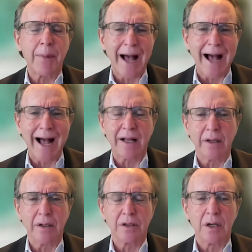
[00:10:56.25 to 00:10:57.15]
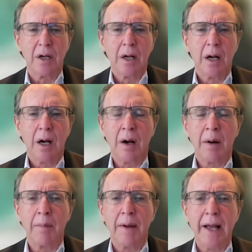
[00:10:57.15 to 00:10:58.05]
package.
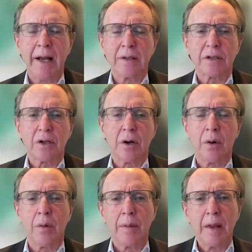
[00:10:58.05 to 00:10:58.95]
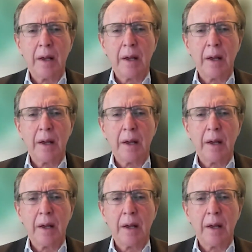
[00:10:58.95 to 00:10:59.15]
And so